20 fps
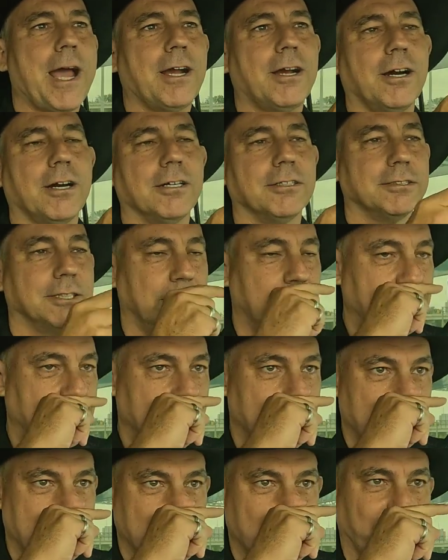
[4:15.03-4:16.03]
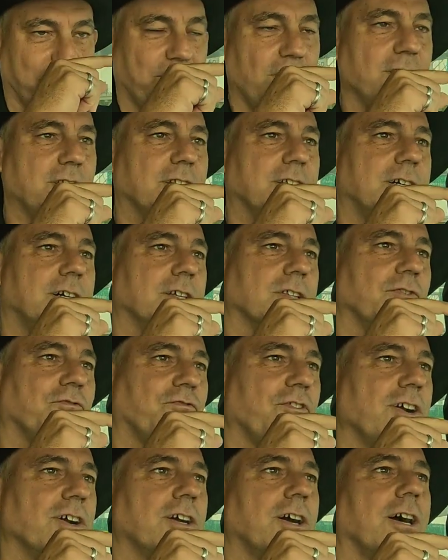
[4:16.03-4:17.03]
cars. The
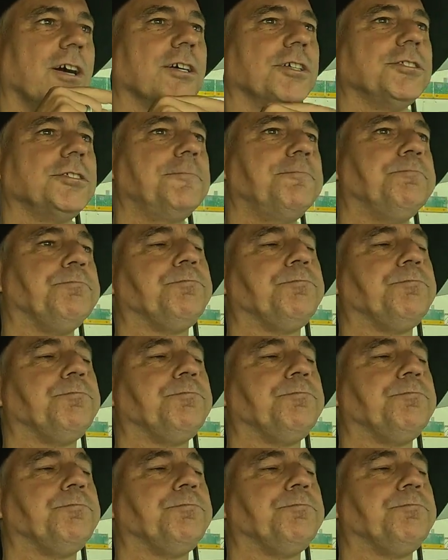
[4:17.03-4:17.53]
front cars,